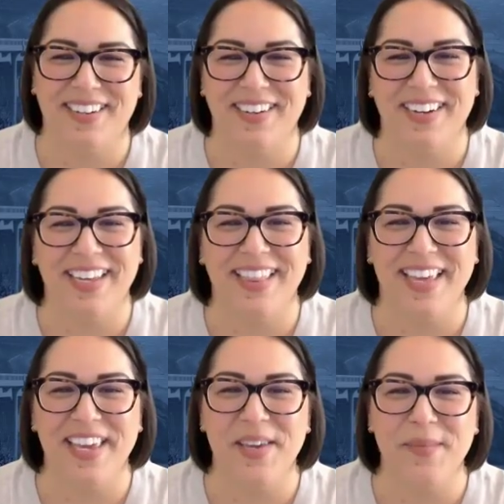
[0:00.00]
All right.
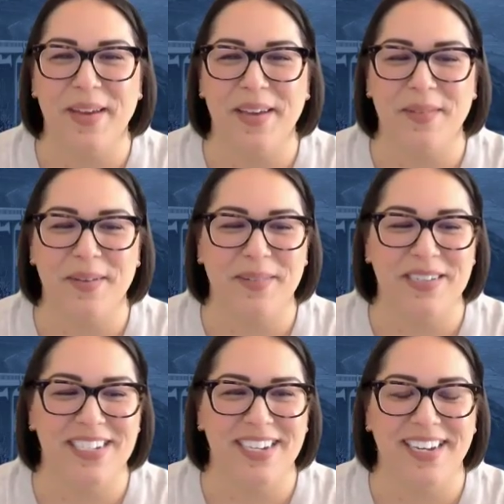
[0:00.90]
Thank you, Ben. We
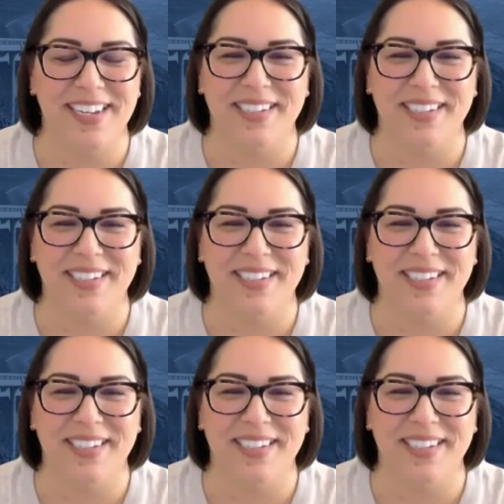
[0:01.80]
appreciate it.